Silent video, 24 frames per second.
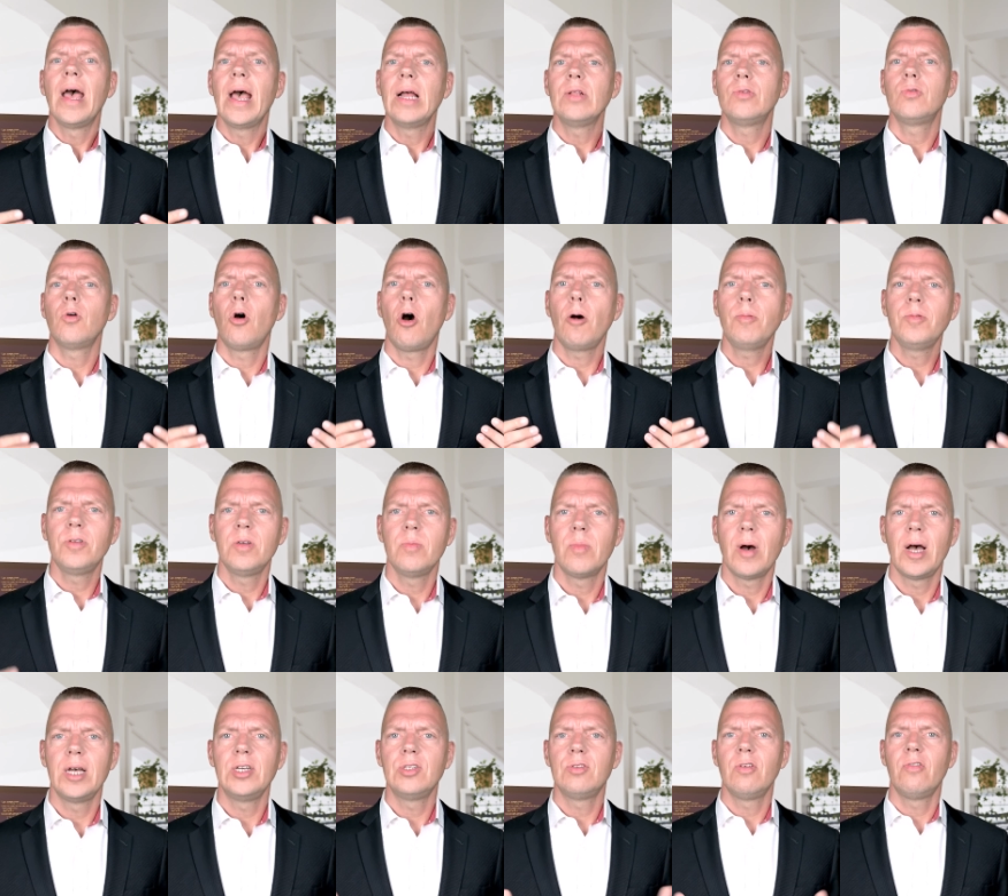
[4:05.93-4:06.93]
and to
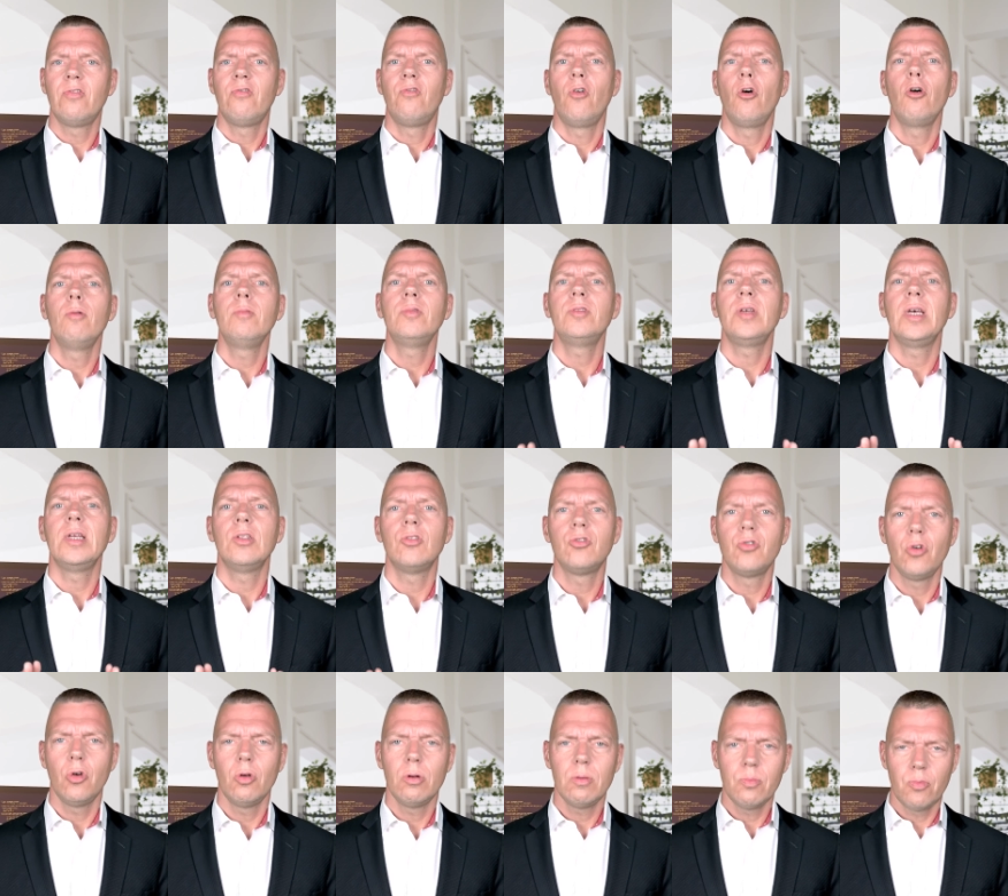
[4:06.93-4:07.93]
optimize the firm's
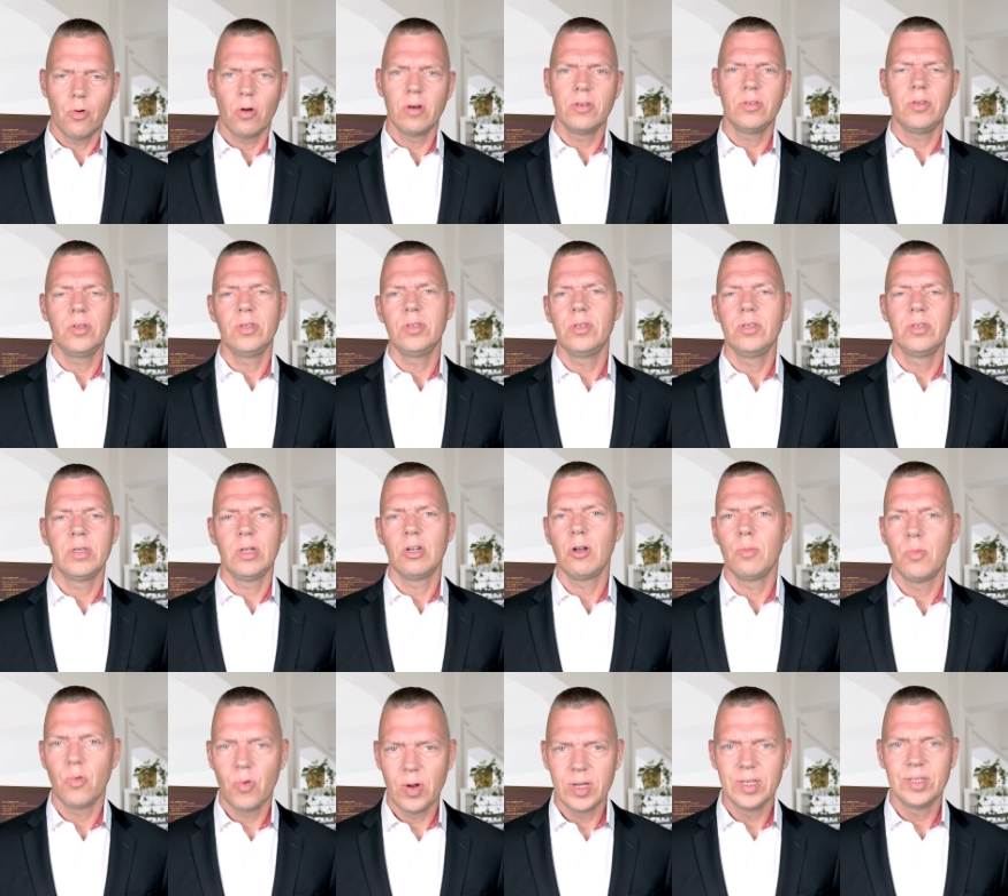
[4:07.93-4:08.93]
internal processes
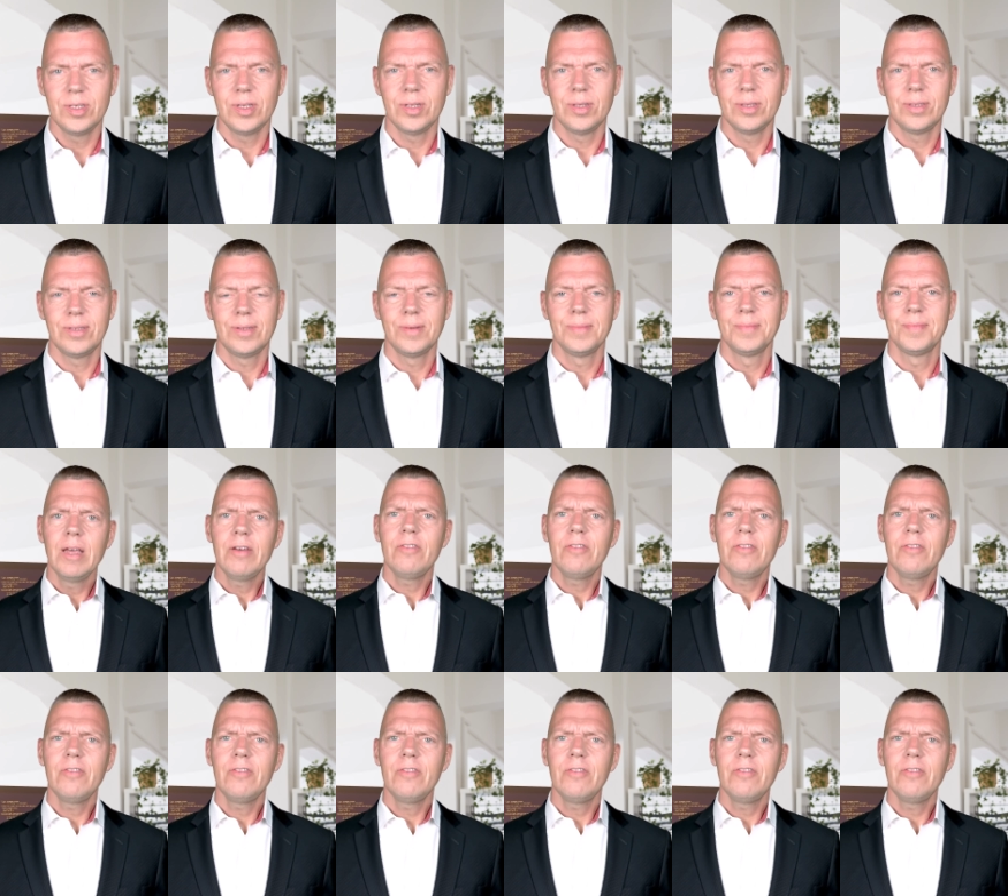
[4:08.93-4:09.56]
and operations.